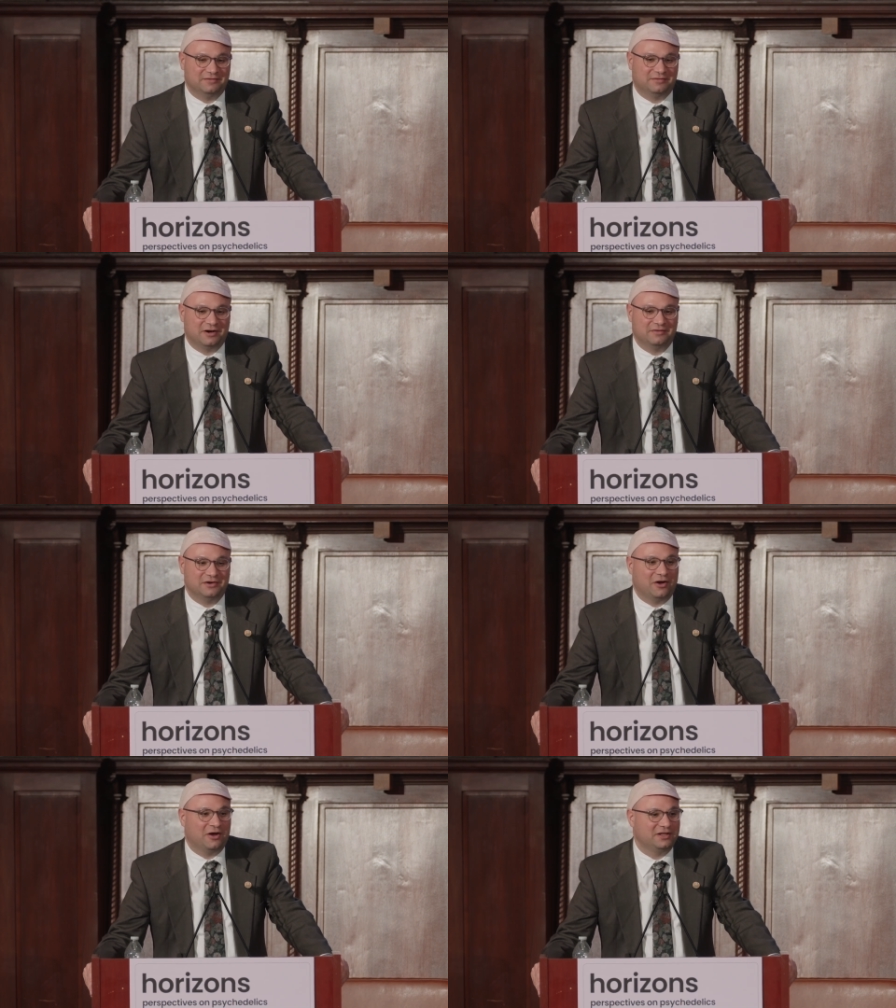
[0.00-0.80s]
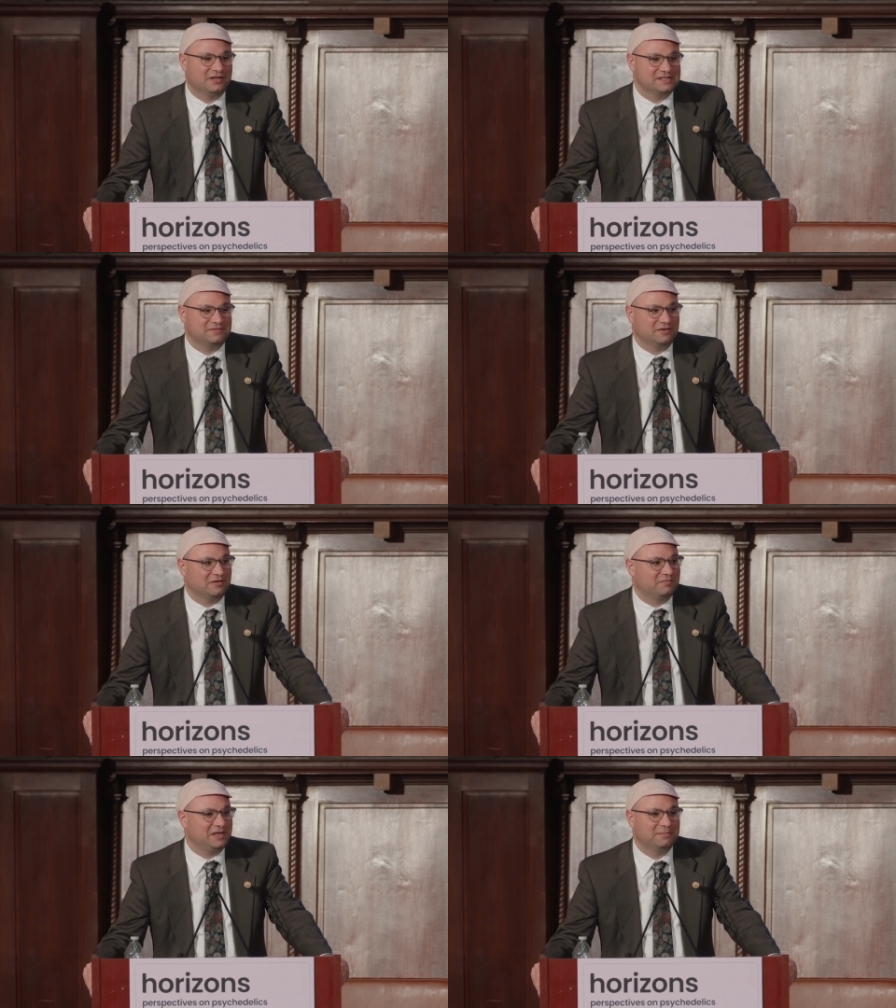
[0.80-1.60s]
front of an audience full
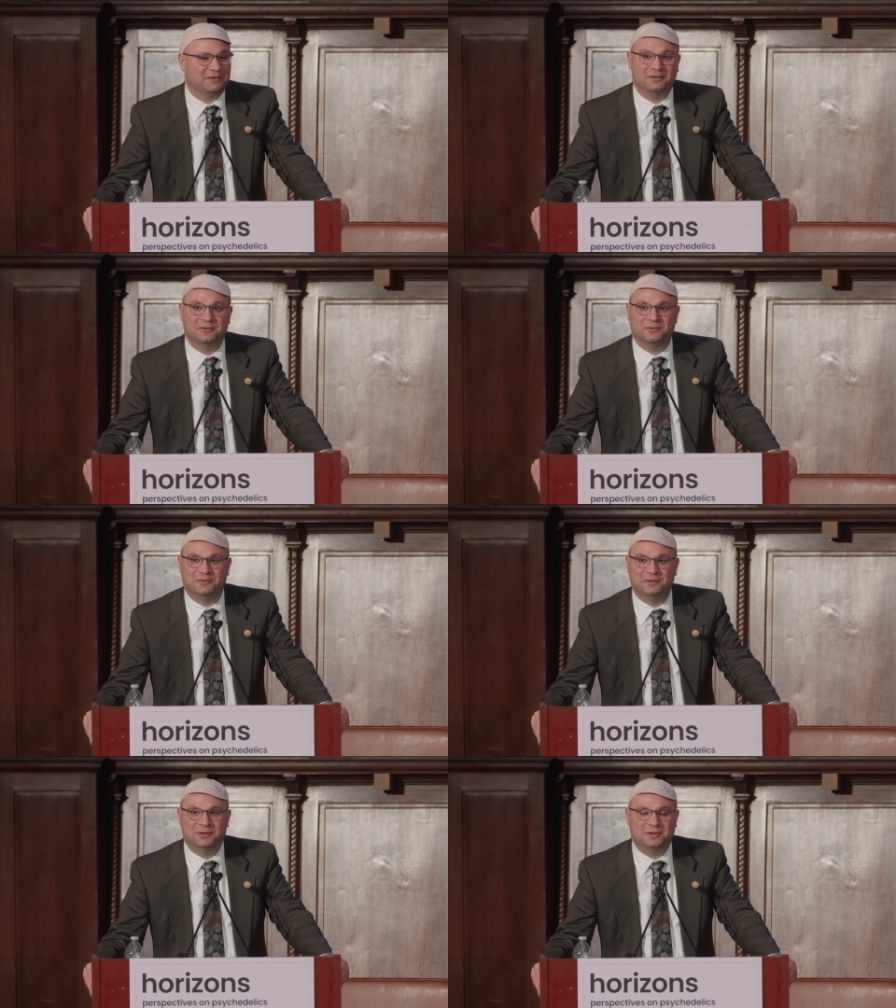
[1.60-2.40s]
of people who